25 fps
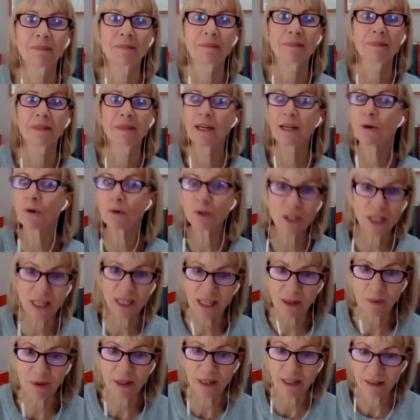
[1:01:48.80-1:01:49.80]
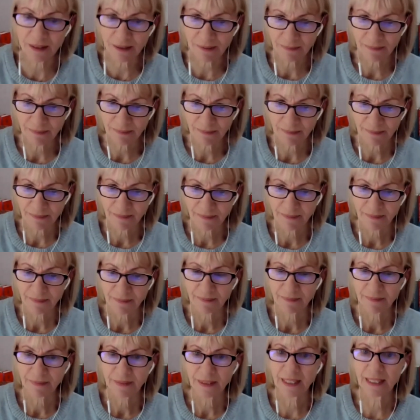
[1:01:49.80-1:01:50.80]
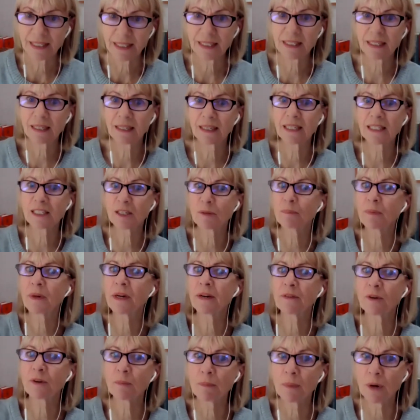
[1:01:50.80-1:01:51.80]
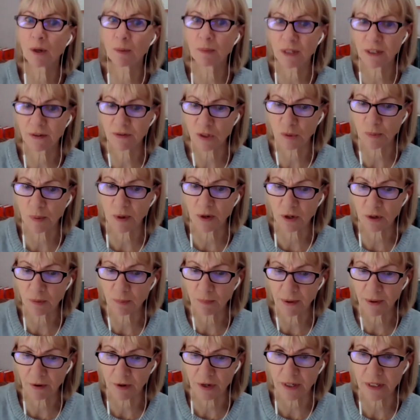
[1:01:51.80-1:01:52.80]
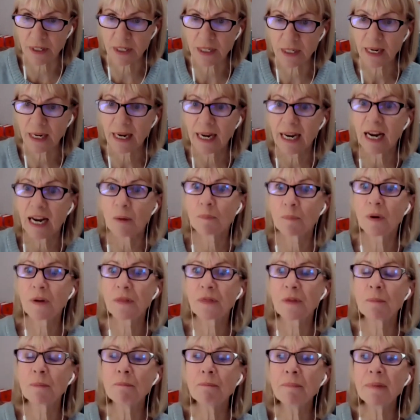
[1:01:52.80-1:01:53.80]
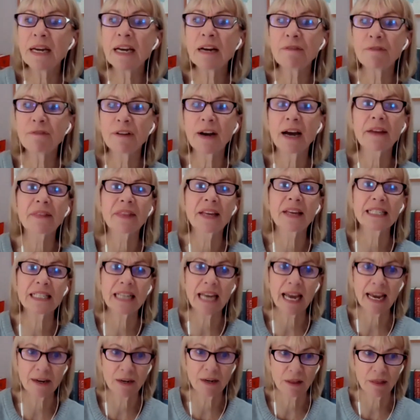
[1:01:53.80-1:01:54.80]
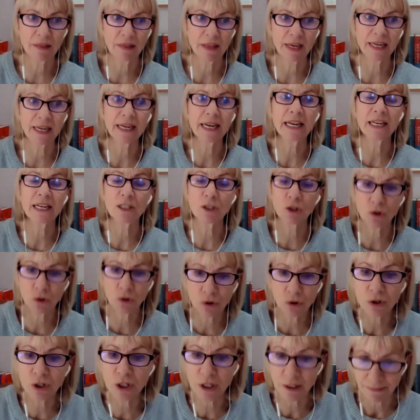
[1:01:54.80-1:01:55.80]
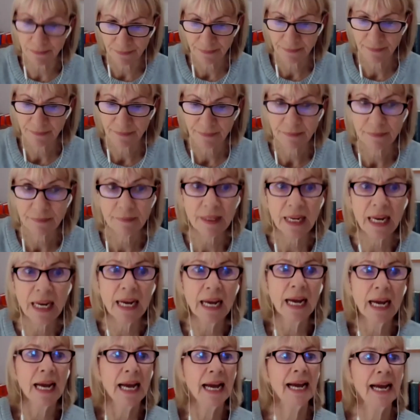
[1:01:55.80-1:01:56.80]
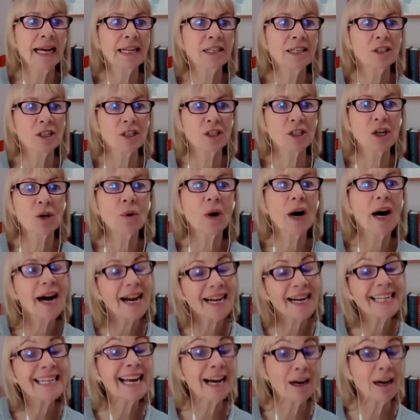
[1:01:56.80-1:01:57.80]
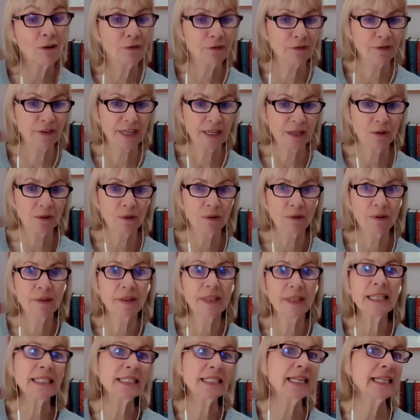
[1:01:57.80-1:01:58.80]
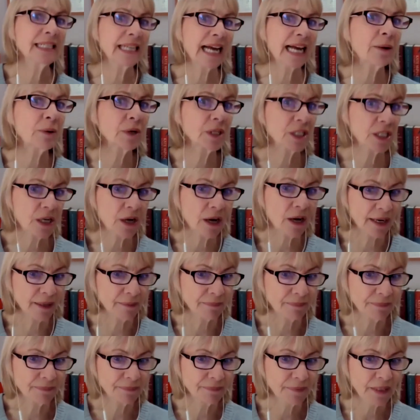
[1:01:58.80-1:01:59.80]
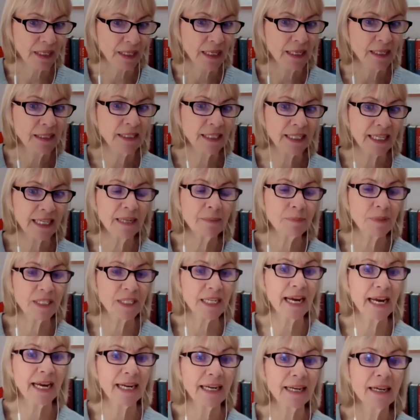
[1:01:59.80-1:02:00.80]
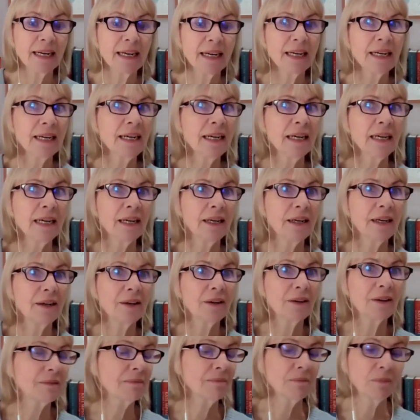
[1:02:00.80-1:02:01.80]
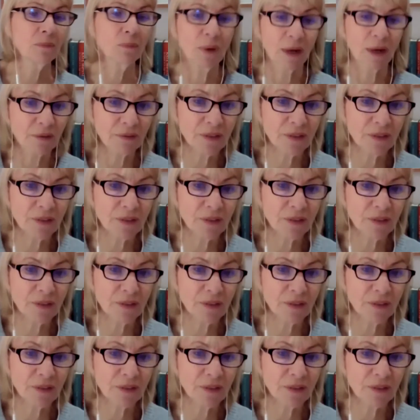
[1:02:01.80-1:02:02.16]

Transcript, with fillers: They're not dealing with it. It's, it's a bit of a moment of smoke and mirrors. But the mere fact there's anything is good. And so I now feel this is our time to keep saying, well,